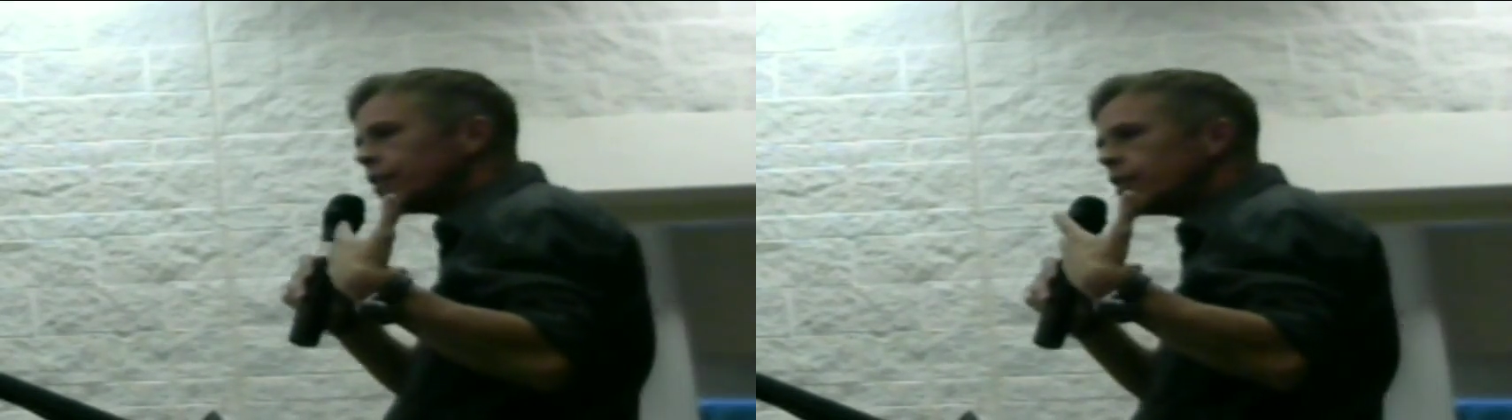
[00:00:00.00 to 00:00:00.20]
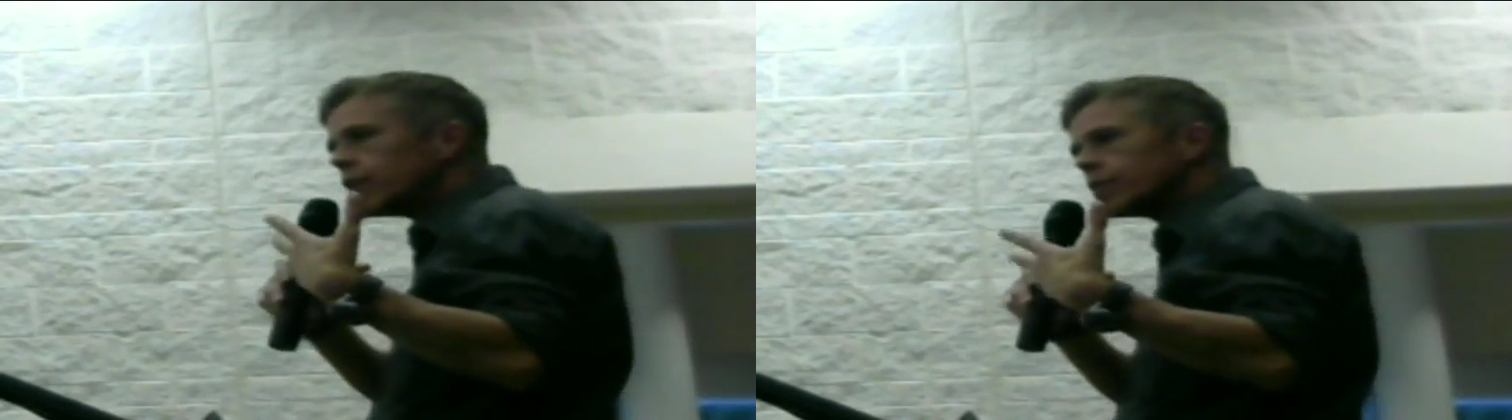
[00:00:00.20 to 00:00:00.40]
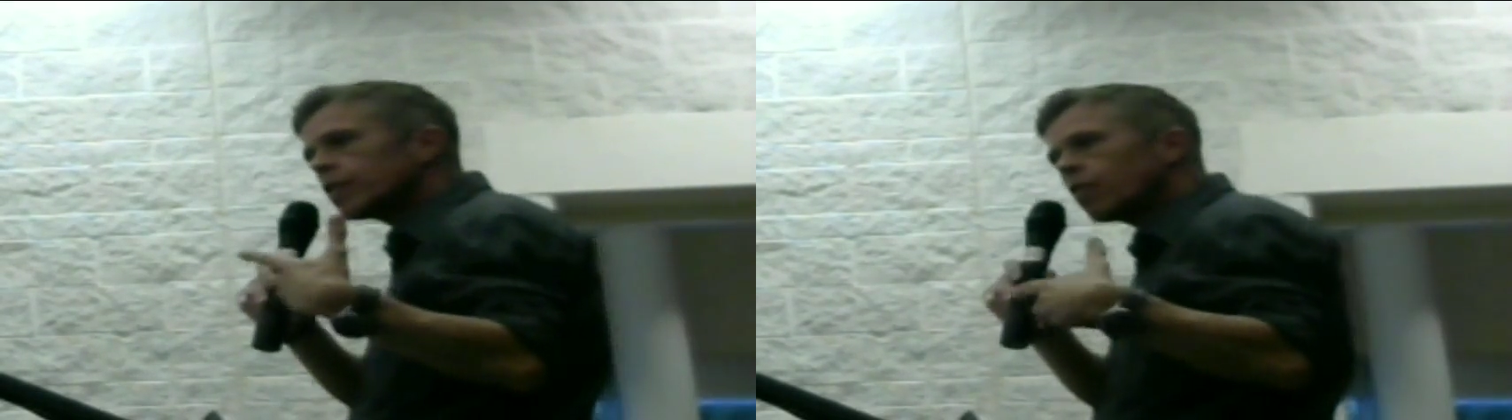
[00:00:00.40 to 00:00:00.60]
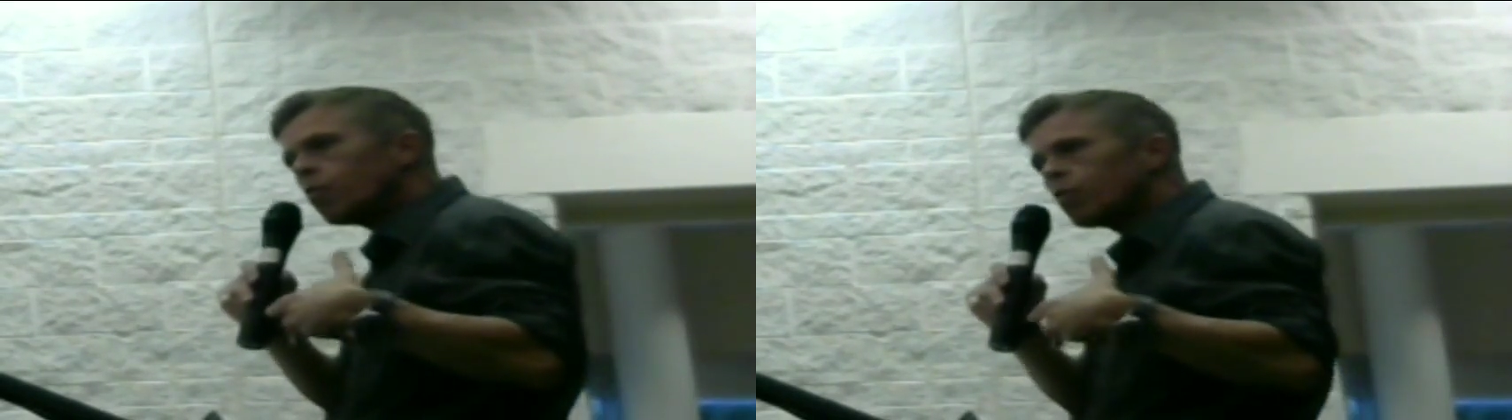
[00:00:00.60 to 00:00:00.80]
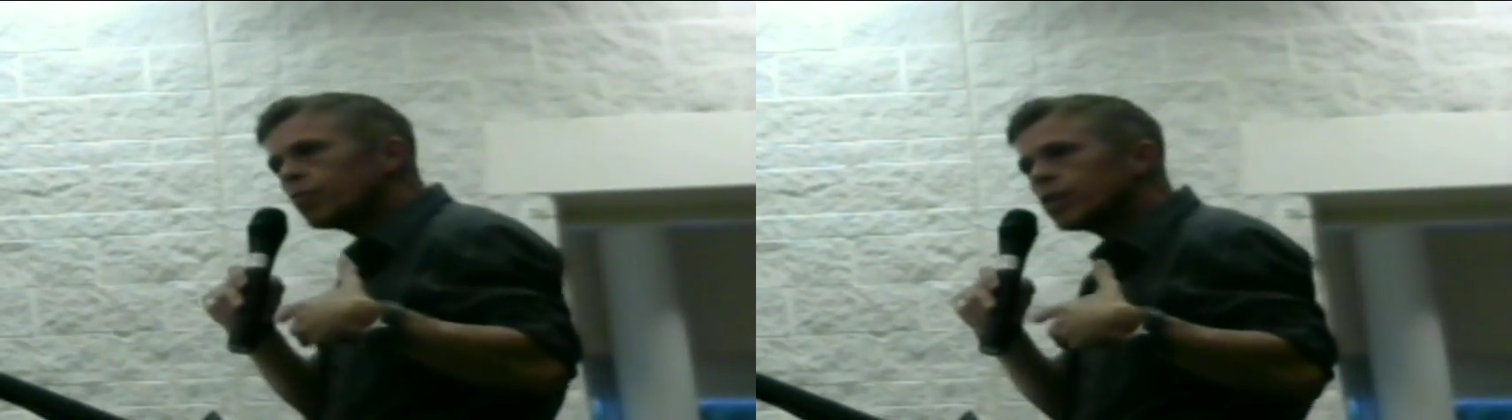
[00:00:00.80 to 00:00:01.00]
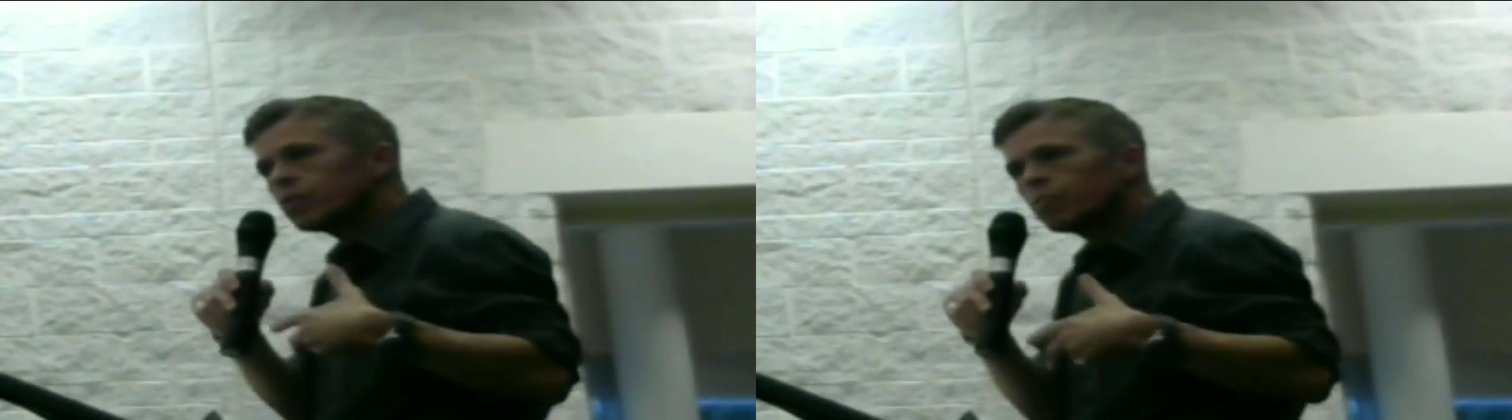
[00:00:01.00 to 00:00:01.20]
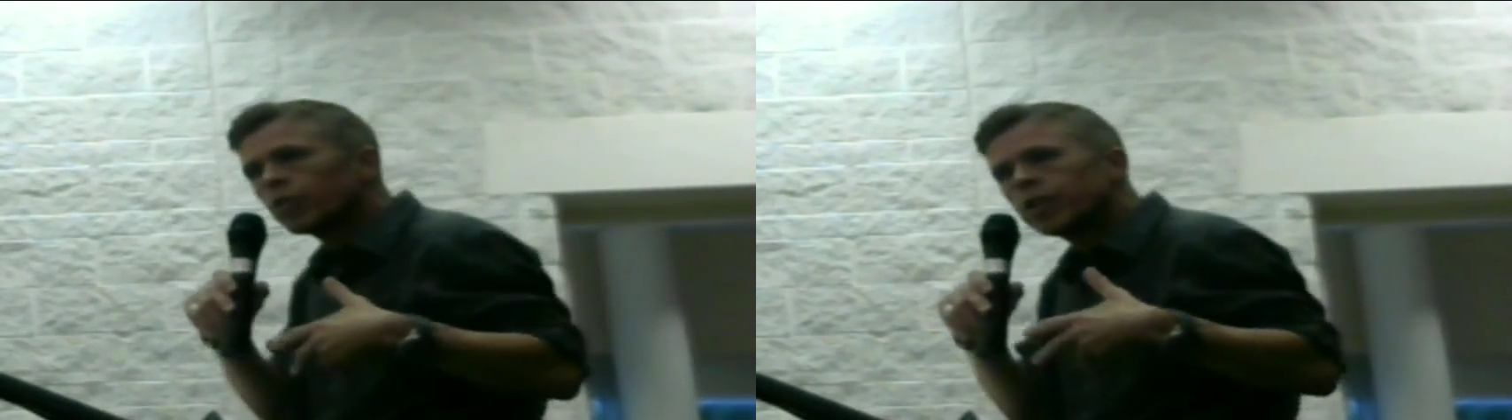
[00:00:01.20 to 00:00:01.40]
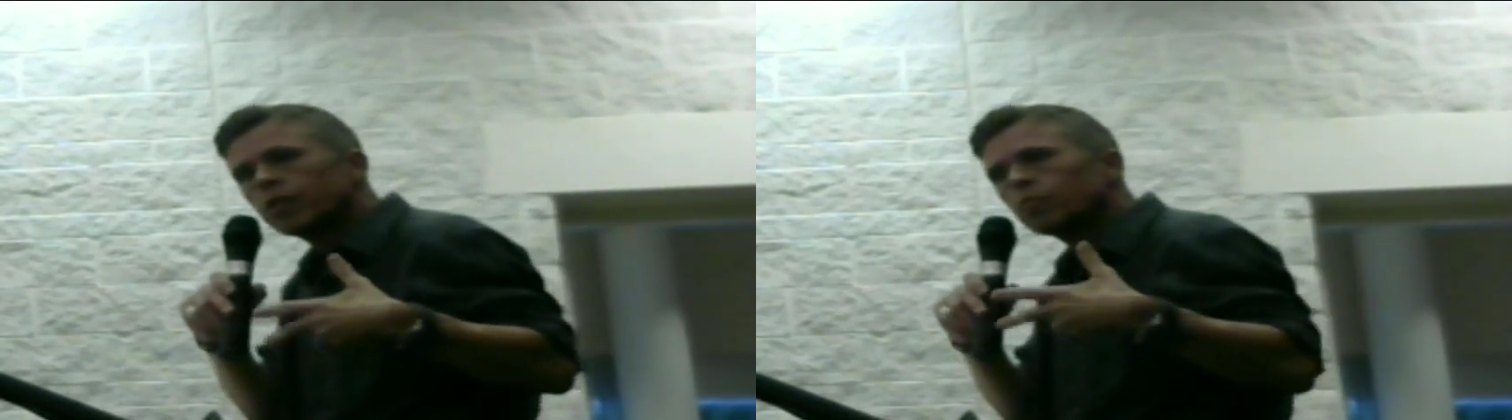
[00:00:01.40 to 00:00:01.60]
think is the core reason we're
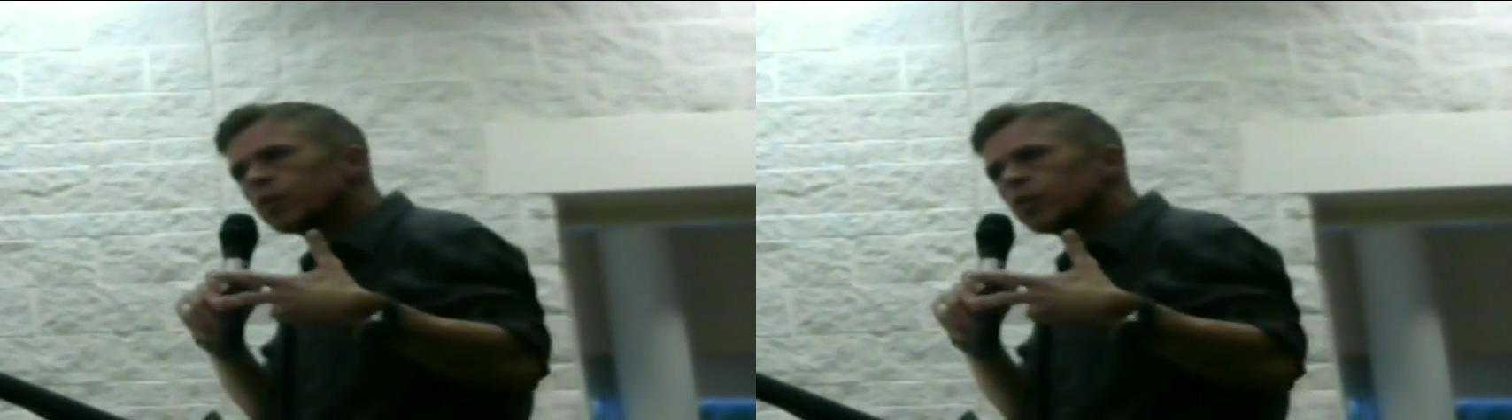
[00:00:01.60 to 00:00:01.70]
here,